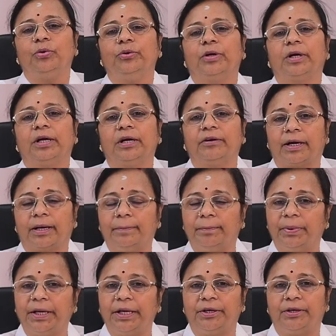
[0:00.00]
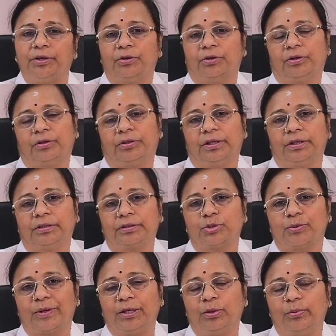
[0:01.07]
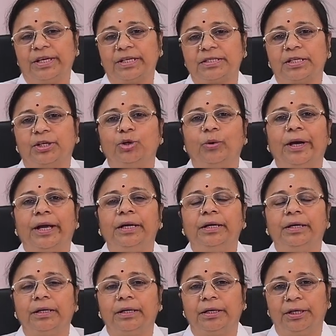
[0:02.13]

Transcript: you complete your 12 weeks and you enter